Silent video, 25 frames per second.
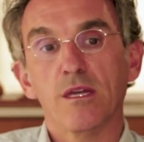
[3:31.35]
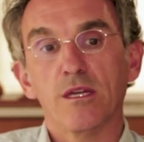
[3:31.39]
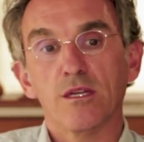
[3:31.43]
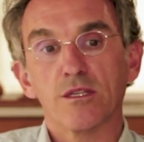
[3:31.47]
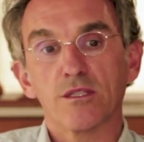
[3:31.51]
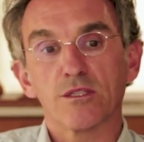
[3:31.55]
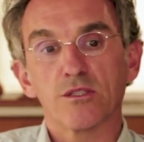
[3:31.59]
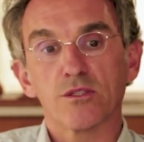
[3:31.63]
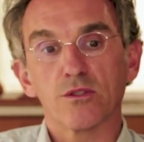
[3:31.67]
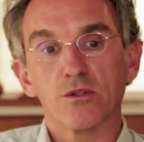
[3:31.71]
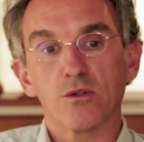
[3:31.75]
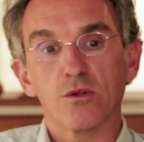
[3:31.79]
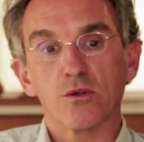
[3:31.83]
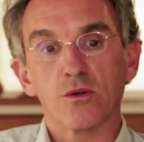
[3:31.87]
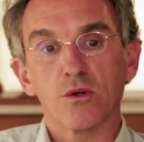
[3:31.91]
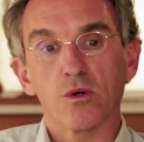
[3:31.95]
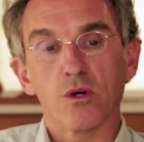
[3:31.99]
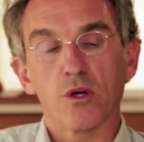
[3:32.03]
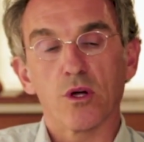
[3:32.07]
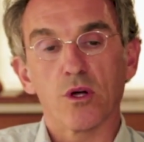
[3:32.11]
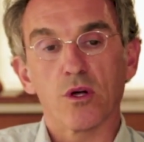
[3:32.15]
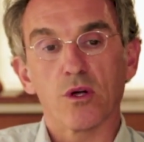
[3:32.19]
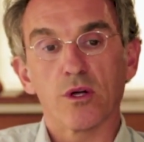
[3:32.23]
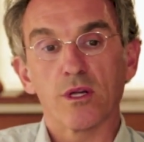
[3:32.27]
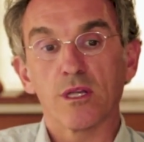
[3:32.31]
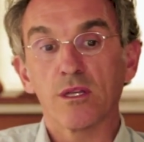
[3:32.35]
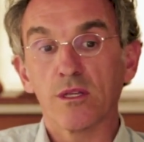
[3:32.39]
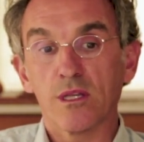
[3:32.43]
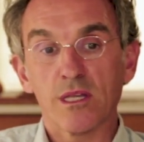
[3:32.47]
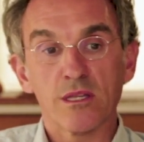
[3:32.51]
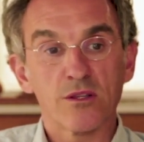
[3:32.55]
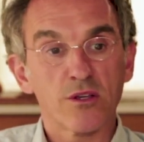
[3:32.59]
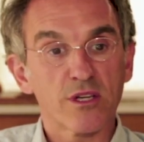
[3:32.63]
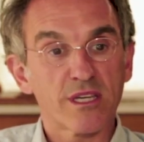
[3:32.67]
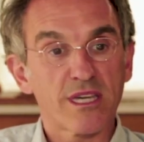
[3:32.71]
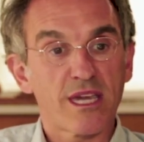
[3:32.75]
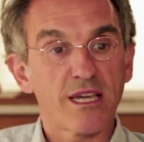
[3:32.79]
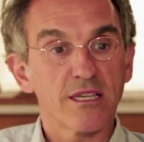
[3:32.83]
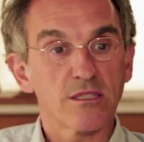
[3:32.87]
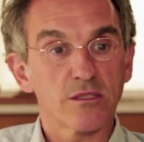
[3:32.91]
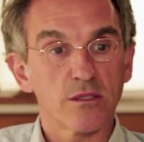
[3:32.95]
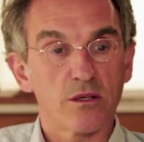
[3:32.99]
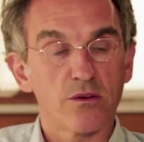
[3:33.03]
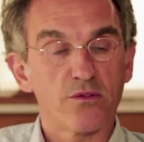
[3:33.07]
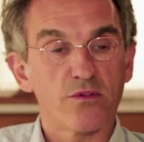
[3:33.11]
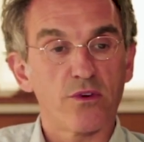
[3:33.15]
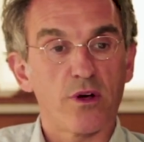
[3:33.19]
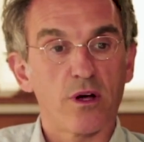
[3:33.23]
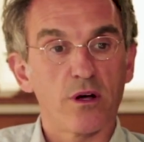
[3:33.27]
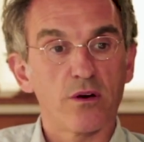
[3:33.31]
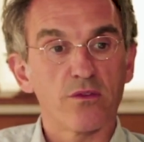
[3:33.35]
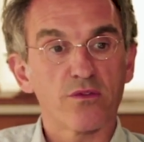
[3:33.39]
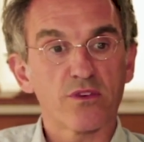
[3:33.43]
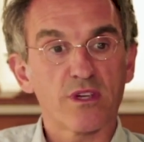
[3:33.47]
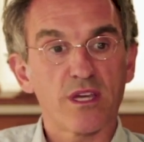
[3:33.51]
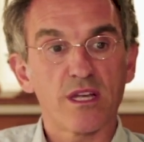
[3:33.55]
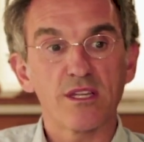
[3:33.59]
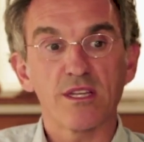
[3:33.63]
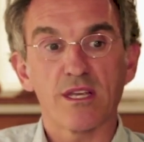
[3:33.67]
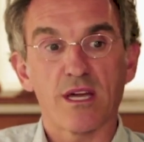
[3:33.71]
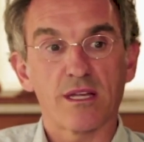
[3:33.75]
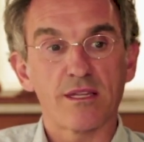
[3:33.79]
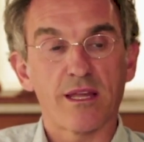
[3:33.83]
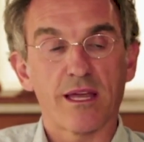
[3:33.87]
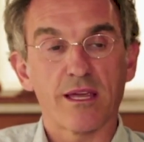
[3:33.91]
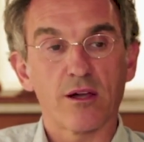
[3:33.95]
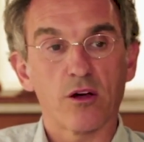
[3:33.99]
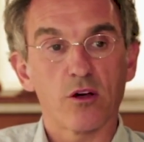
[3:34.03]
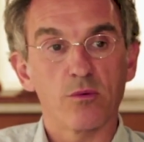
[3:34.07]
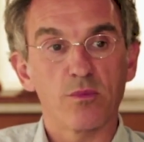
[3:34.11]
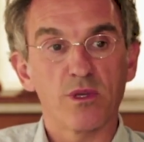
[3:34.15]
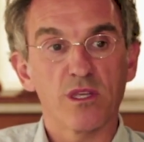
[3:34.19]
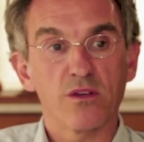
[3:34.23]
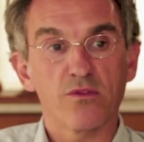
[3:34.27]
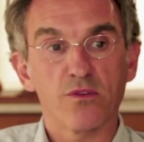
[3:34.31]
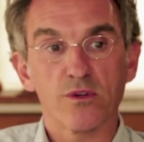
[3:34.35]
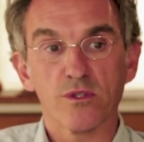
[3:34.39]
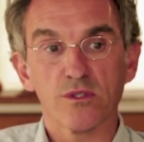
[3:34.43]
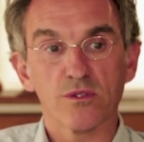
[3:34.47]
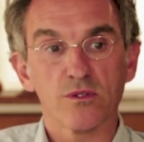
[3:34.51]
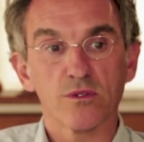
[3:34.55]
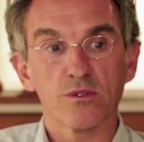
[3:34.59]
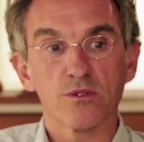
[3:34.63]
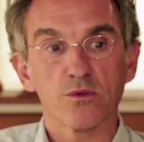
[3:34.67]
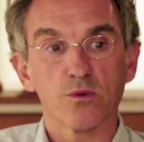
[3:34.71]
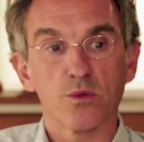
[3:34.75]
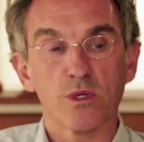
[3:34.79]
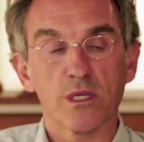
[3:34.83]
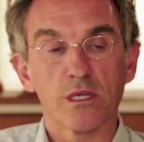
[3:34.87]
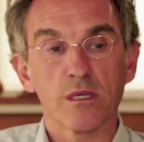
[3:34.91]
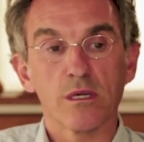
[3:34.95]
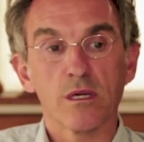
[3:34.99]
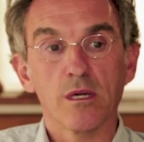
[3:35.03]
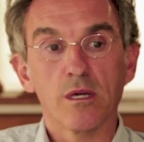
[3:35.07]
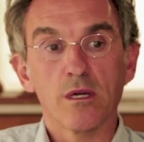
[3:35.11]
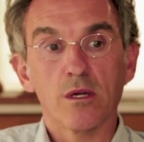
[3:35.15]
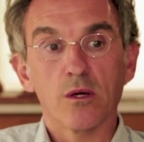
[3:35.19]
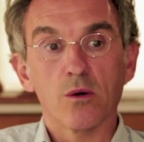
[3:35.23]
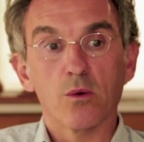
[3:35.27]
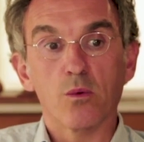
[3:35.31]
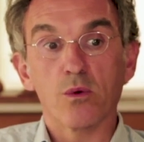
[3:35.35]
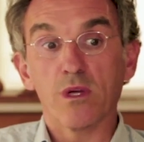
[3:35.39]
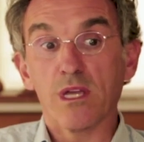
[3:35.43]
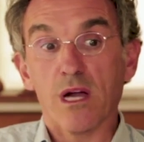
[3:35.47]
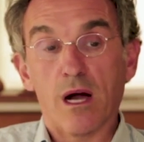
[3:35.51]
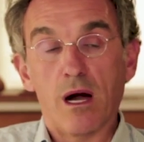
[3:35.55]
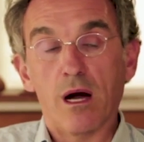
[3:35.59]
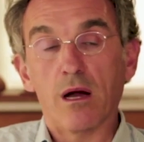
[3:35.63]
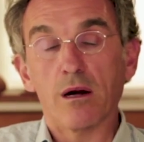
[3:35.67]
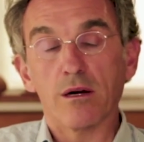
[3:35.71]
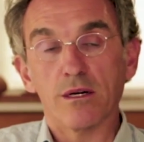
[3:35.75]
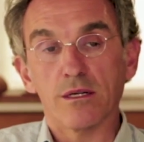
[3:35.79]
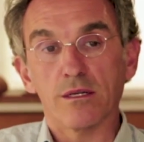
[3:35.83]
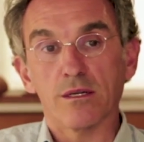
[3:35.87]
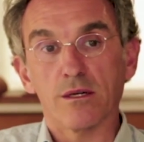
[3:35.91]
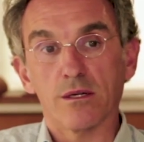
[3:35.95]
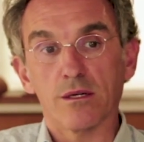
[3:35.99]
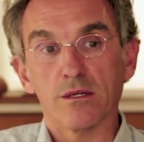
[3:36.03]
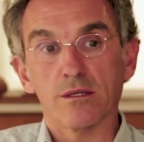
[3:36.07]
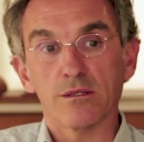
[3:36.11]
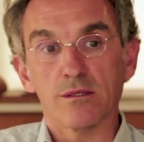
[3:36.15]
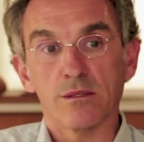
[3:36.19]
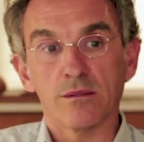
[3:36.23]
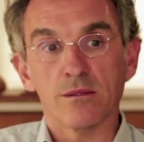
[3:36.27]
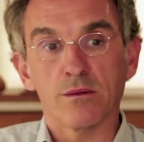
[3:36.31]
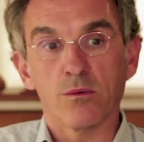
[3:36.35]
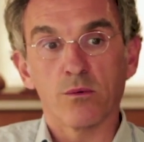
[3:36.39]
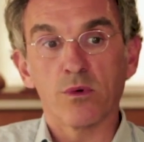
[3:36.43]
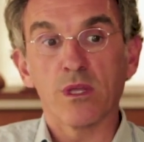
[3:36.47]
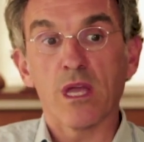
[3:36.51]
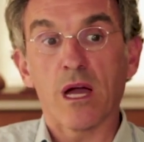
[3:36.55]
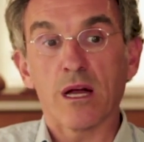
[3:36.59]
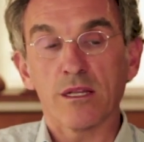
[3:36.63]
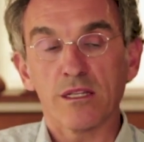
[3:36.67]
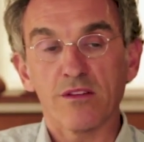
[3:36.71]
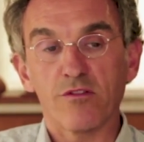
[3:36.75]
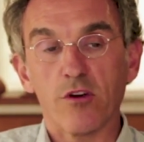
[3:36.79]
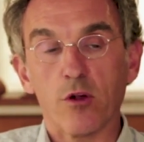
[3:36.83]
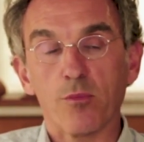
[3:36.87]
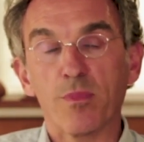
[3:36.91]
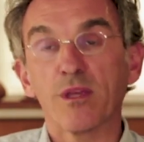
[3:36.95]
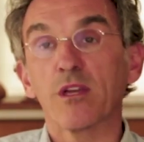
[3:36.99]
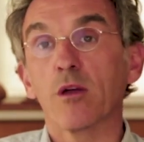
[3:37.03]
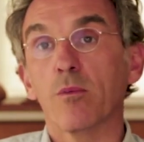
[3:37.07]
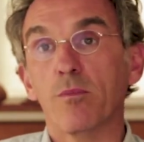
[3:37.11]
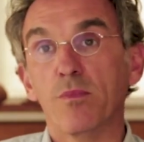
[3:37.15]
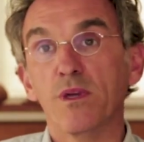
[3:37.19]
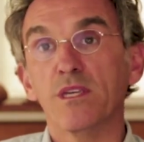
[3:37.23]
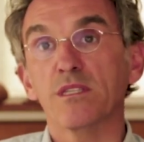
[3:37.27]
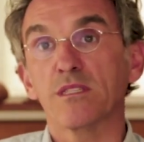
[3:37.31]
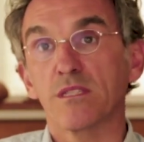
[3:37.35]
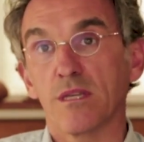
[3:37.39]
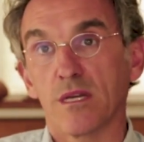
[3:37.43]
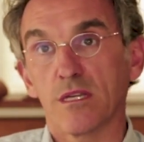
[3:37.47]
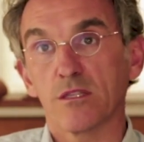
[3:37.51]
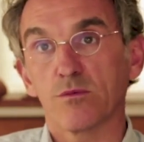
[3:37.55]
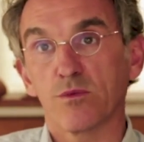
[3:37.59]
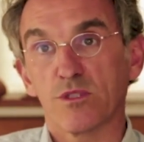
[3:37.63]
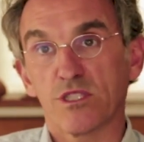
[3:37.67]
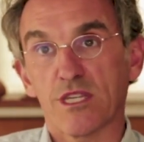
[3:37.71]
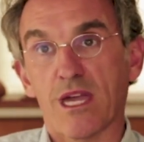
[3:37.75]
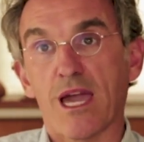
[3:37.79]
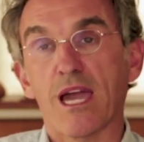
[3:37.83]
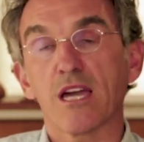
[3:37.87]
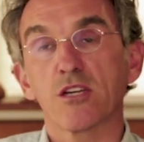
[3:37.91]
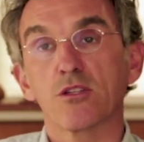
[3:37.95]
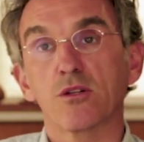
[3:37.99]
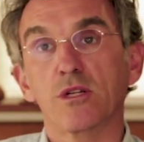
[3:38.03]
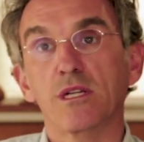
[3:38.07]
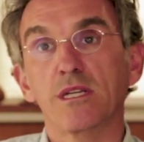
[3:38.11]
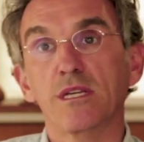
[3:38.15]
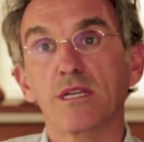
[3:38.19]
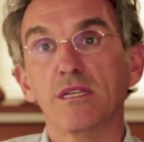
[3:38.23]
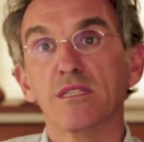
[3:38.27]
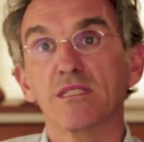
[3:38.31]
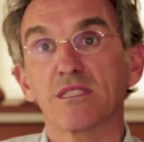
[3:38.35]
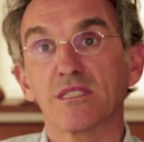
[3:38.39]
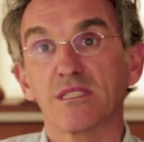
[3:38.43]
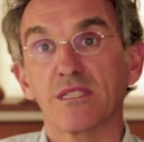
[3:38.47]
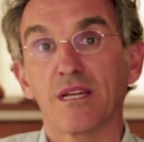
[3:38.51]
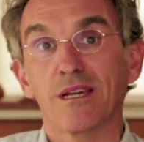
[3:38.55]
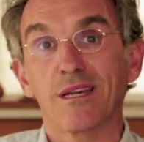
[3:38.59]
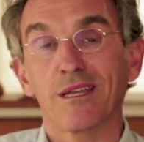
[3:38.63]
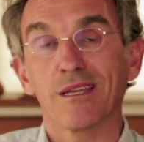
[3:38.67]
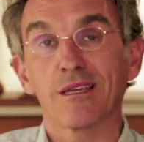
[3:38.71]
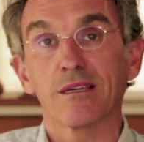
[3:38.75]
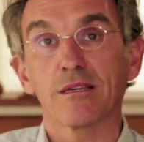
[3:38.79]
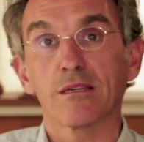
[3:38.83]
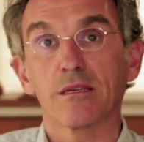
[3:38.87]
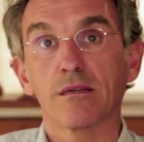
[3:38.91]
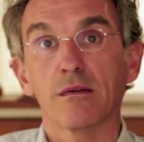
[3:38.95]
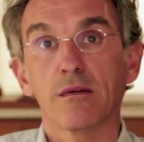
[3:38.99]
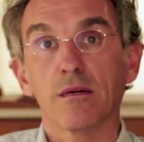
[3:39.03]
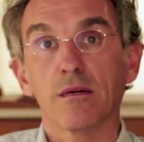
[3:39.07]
So in the case of Kenya and Nairobi, for instance, we are developing a business which actually is selling